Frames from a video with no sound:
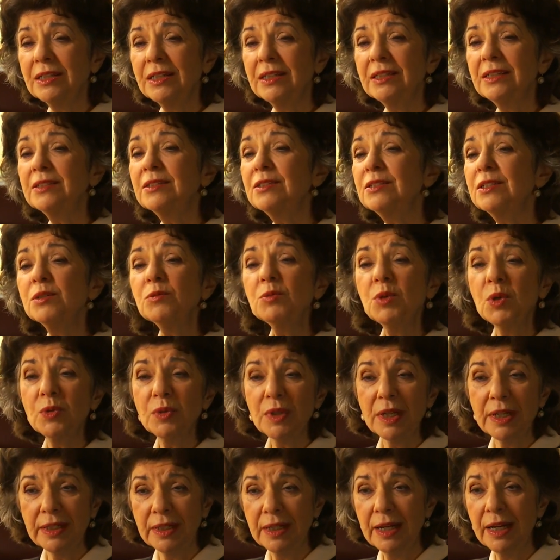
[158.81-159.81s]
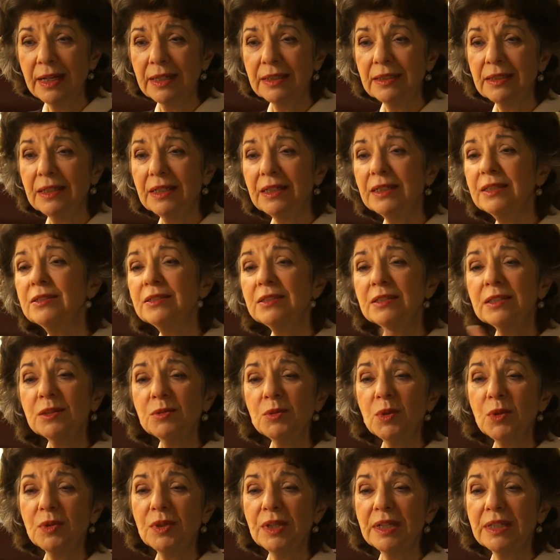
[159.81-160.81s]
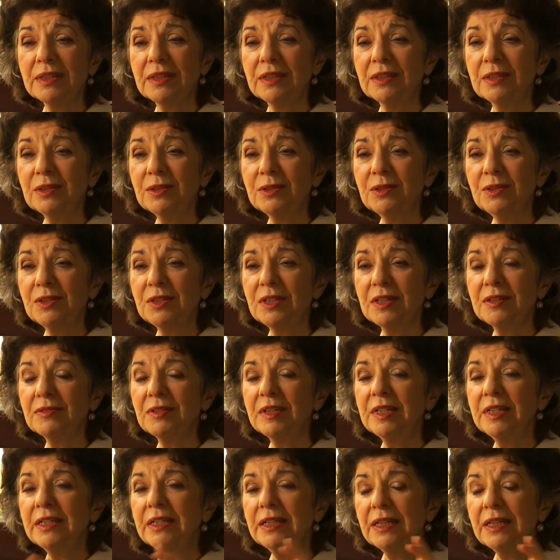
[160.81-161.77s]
and he still won't like God. He still won't like the good stuff.